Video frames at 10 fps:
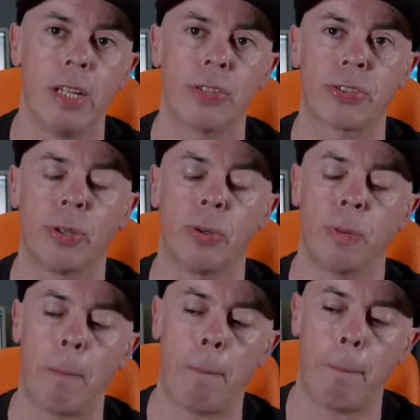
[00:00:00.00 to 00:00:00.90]

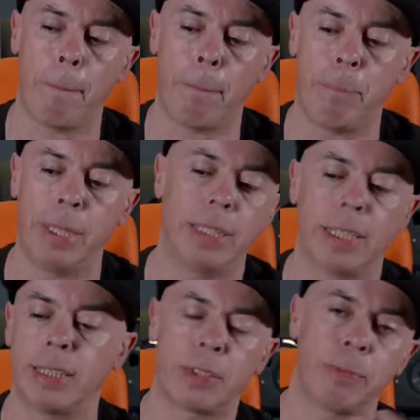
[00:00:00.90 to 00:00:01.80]
So
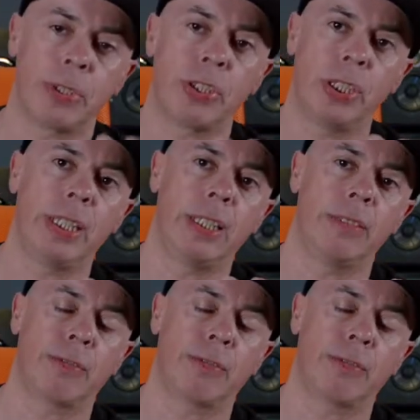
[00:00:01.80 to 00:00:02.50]
building this machine